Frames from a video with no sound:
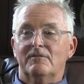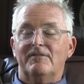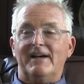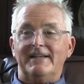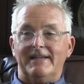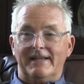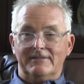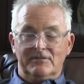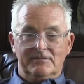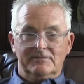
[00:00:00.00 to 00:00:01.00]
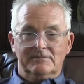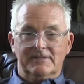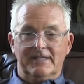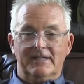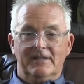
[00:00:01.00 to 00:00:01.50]
finance
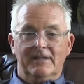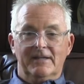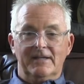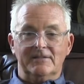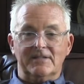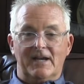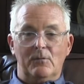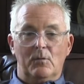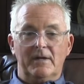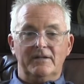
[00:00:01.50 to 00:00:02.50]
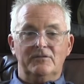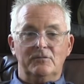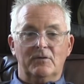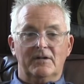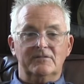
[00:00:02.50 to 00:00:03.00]
is I wanted
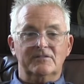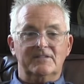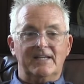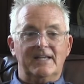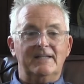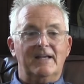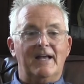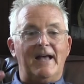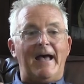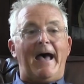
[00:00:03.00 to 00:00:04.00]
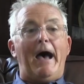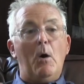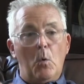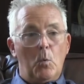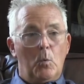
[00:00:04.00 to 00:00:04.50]
to understand
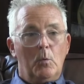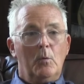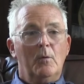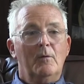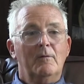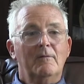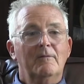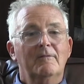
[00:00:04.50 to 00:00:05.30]
how yes